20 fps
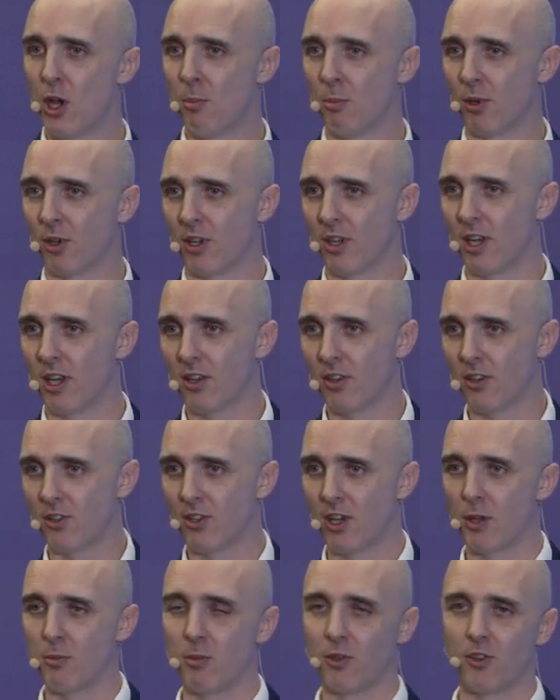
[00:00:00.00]
but a lot of the
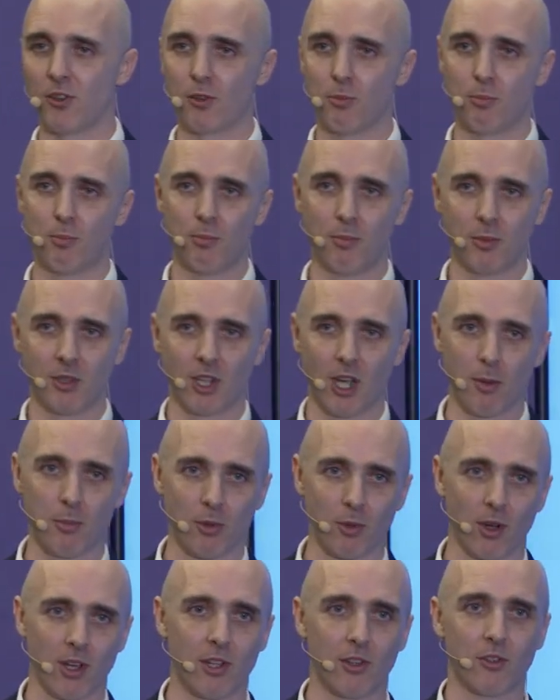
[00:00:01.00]
time it's
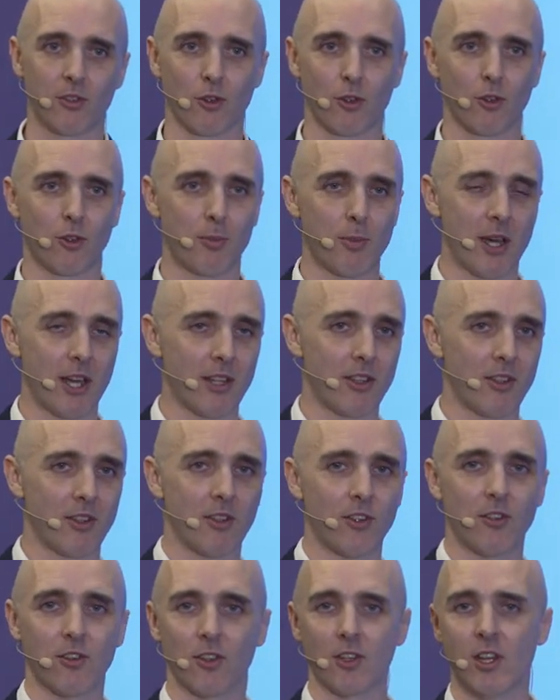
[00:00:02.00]
copyrights or it's
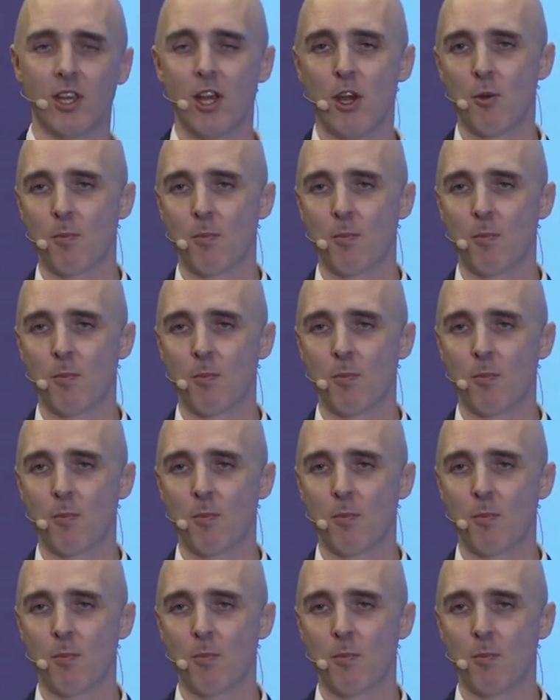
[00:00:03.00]
patents, and